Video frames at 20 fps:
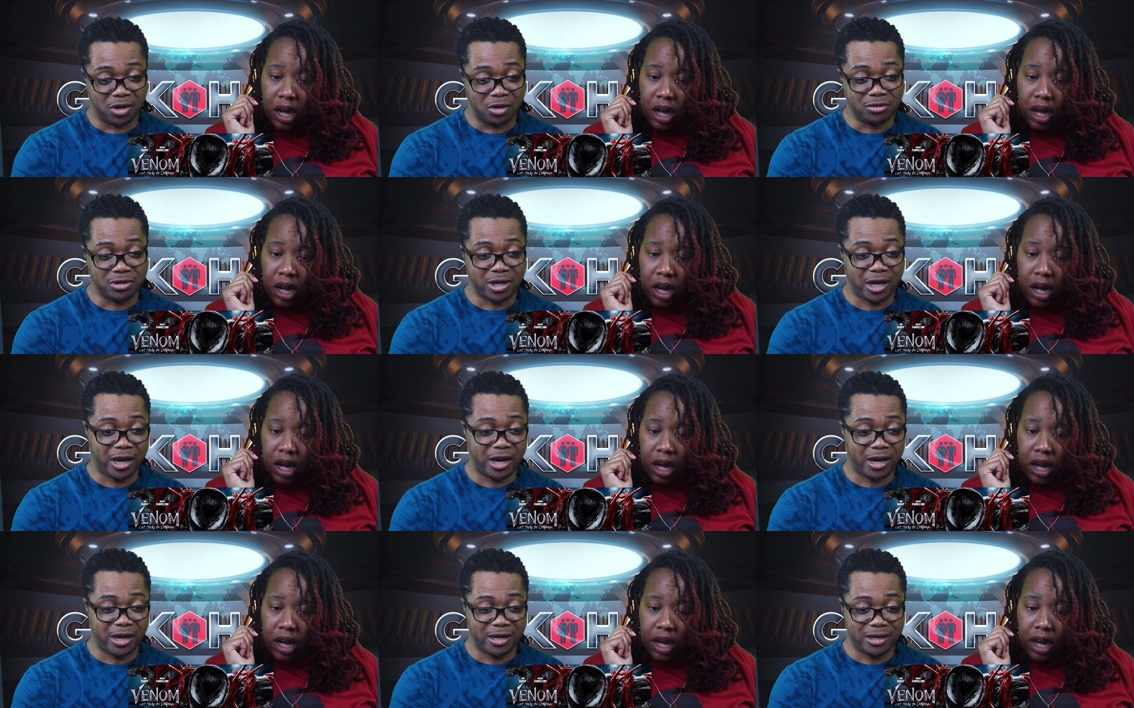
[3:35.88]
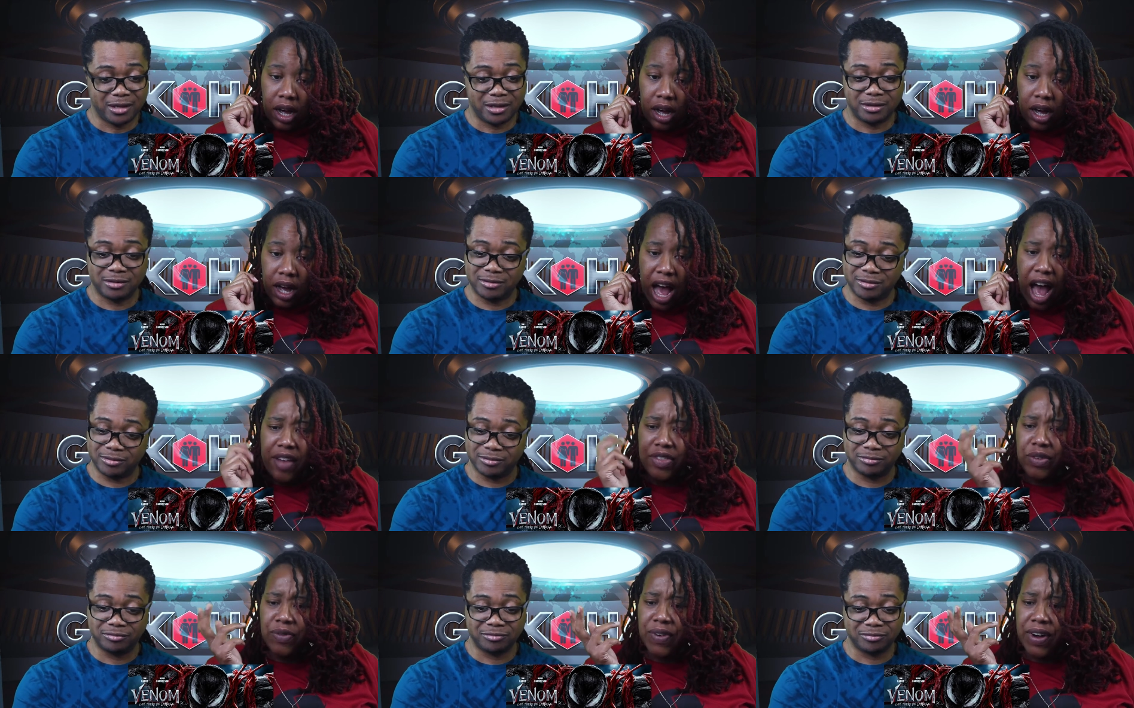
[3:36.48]
Speaker 1: Okay.
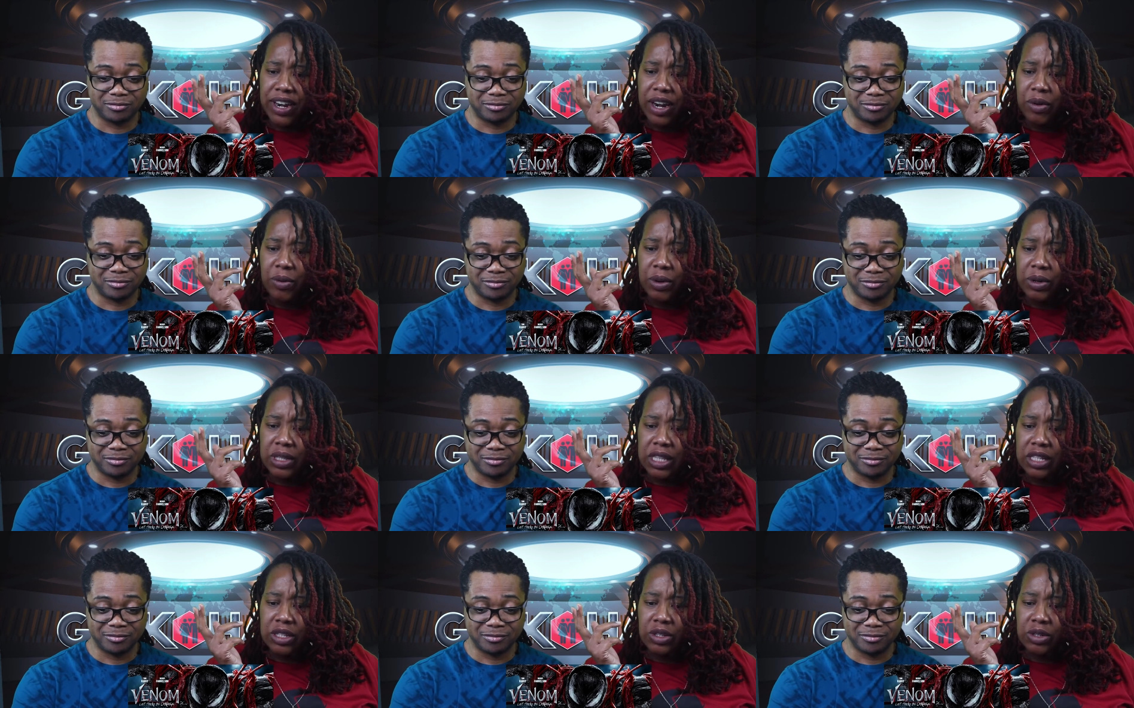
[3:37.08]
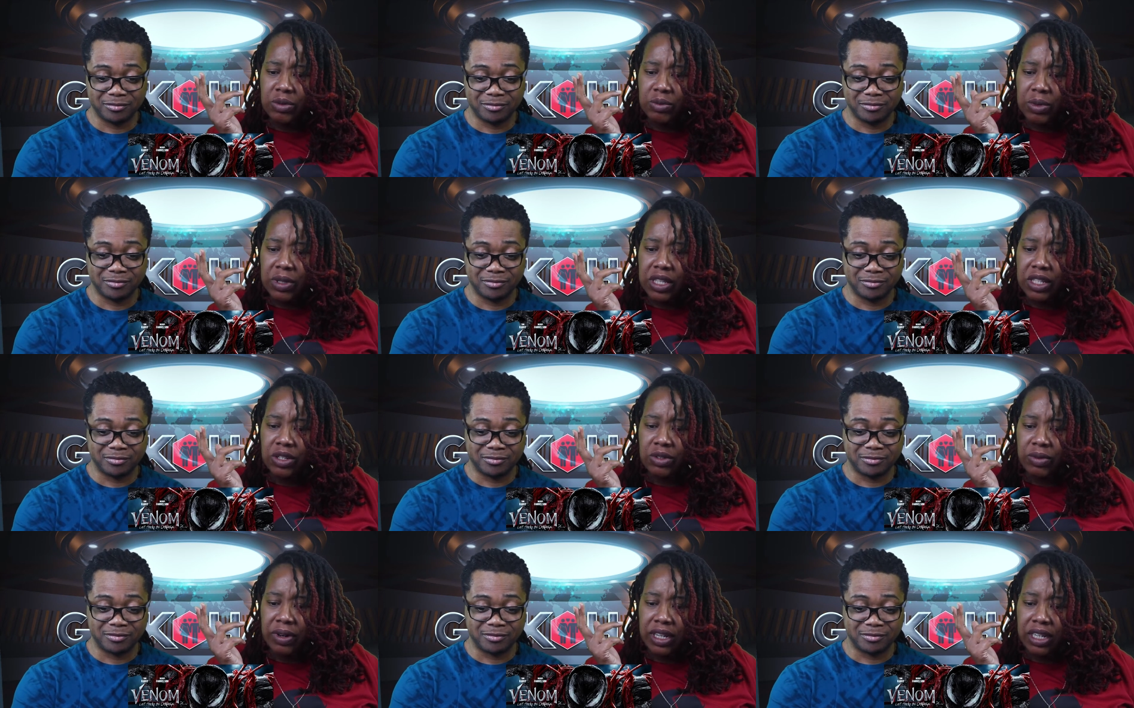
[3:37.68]
I have to find out what this
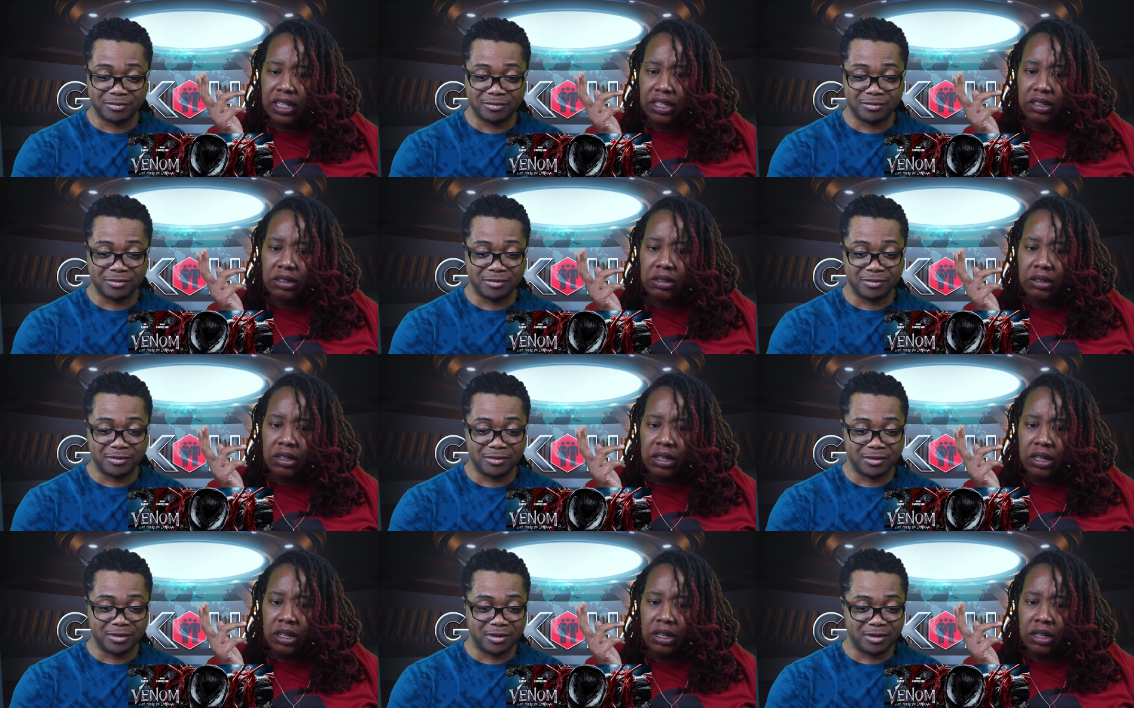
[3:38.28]
what this is rated.